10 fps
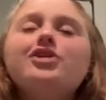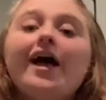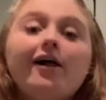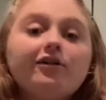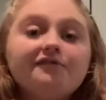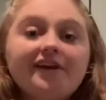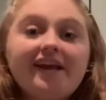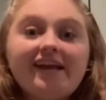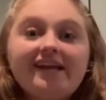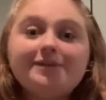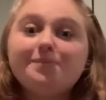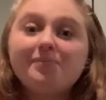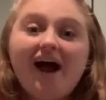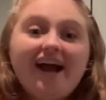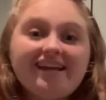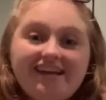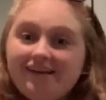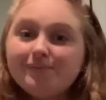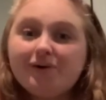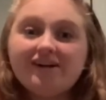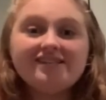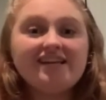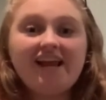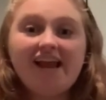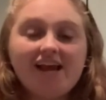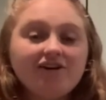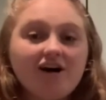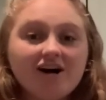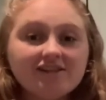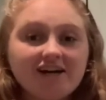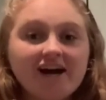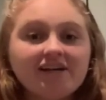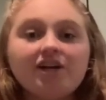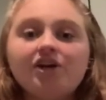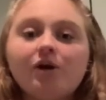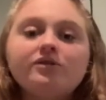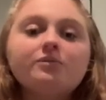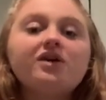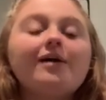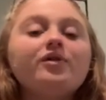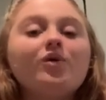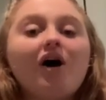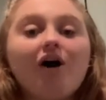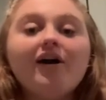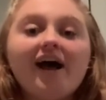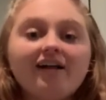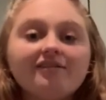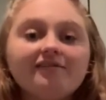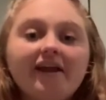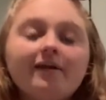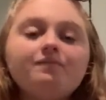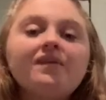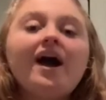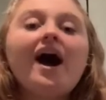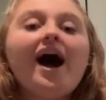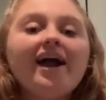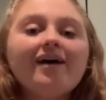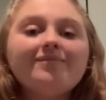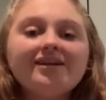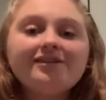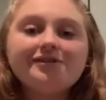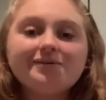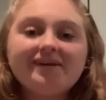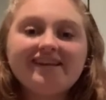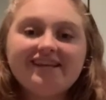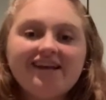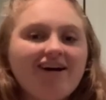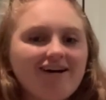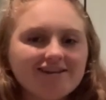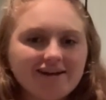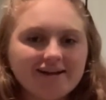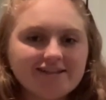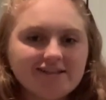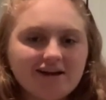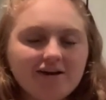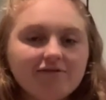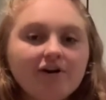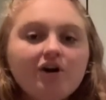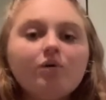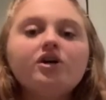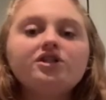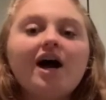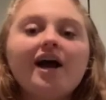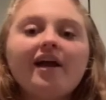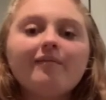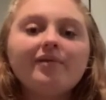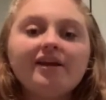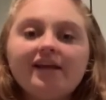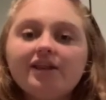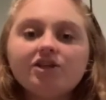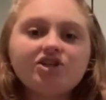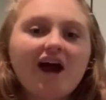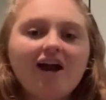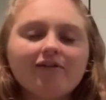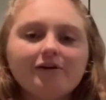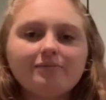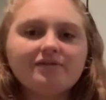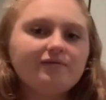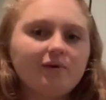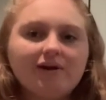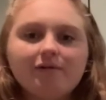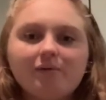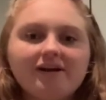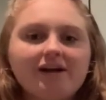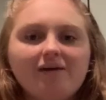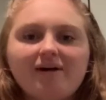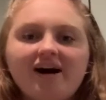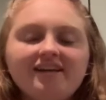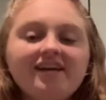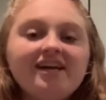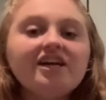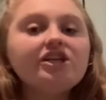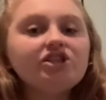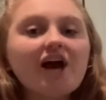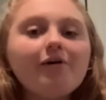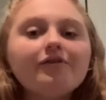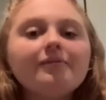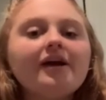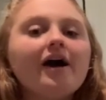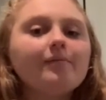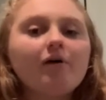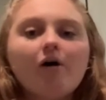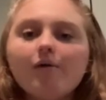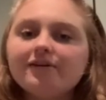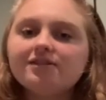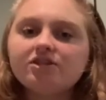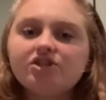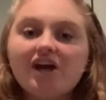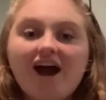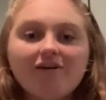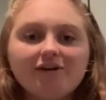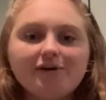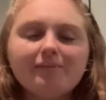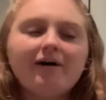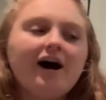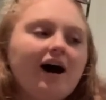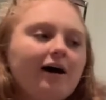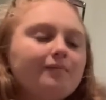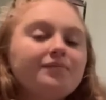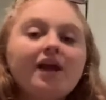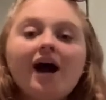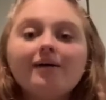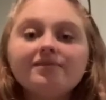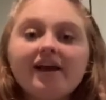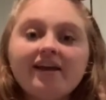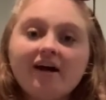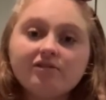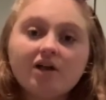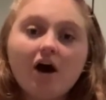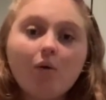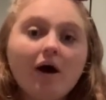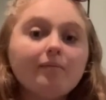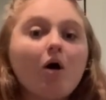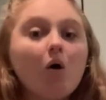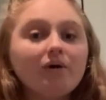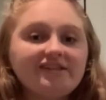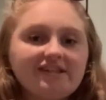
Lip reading: Elevate is back in person and online. Go subscribe to our Elevate. I have been doing the online stuff, which I have been in the chat rooms. If you ever want to come on and chat with me, I'm always in the chat room. I'm saying hello. I'm always